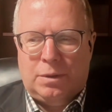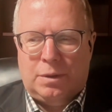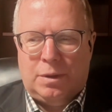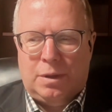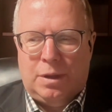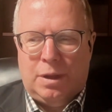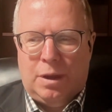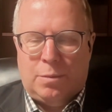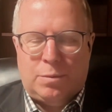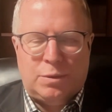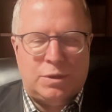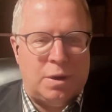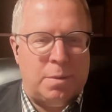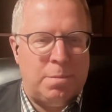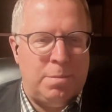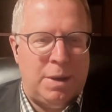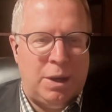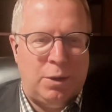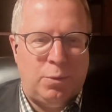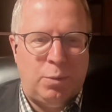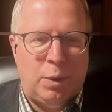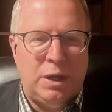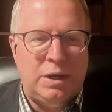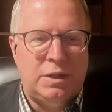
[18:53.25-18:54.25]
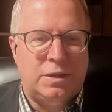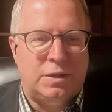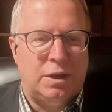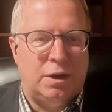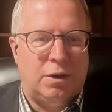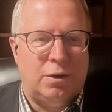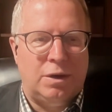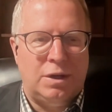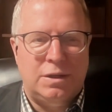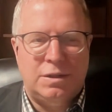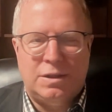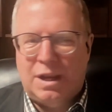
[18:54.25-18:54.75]
it was a midweek
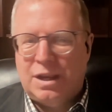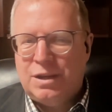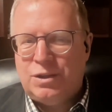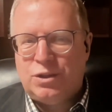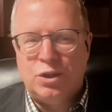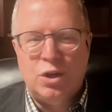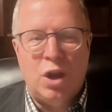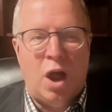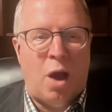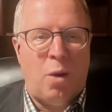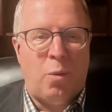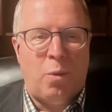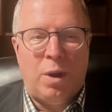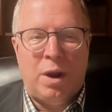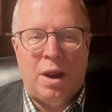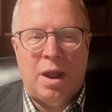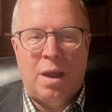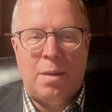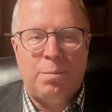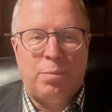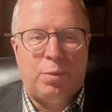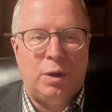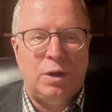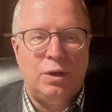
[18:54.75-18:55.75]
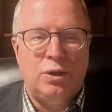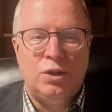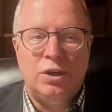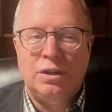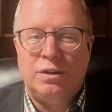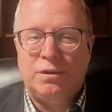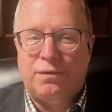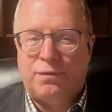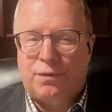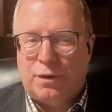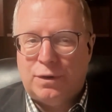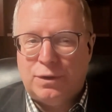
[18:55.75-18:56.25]
series. It's not what I'm preaching to
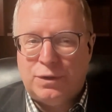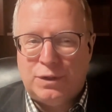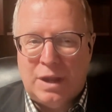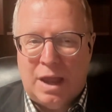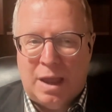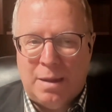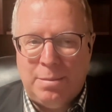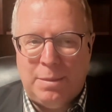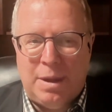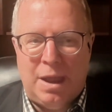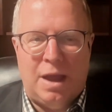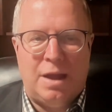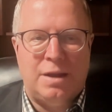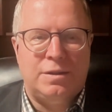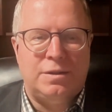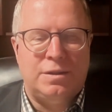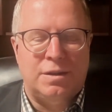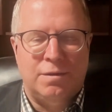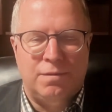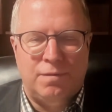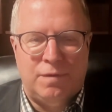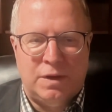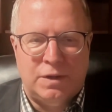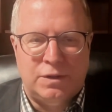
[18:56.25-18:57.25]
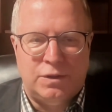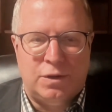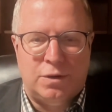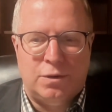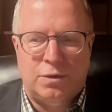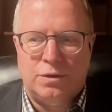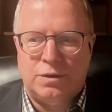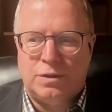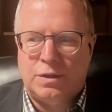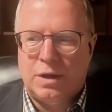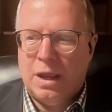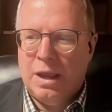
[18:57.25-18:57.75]
first time guests and
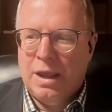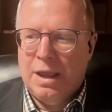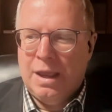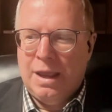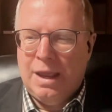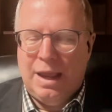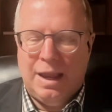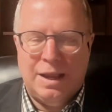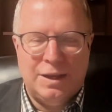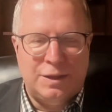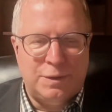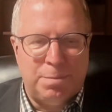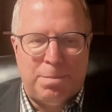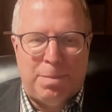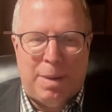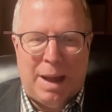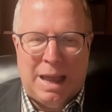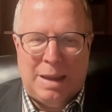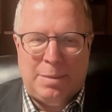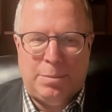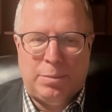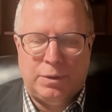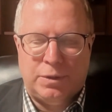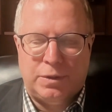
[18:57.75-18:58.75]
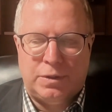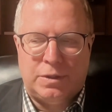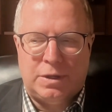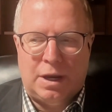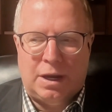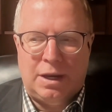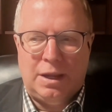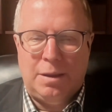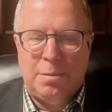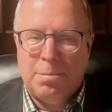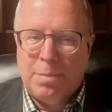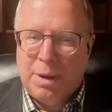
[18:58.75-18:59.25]
visitors. It's Bible
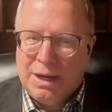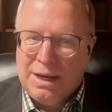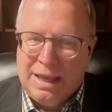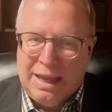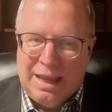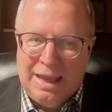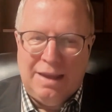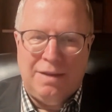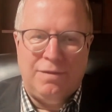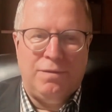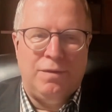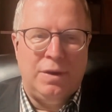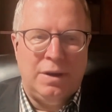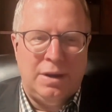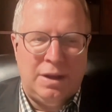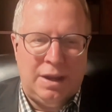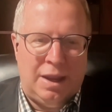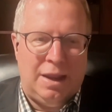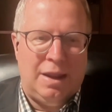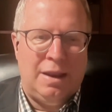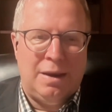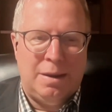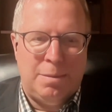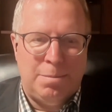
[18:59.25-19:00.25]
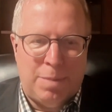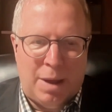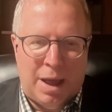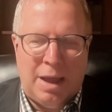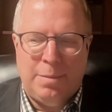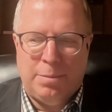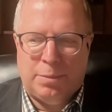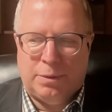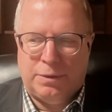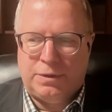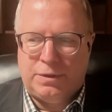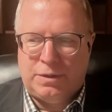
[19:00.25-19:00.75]
study. But even in
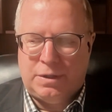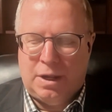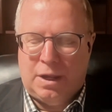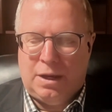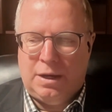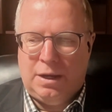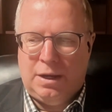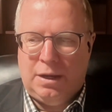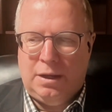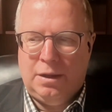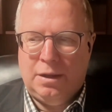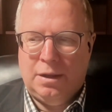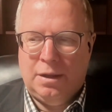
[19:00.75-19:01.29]
Bible study,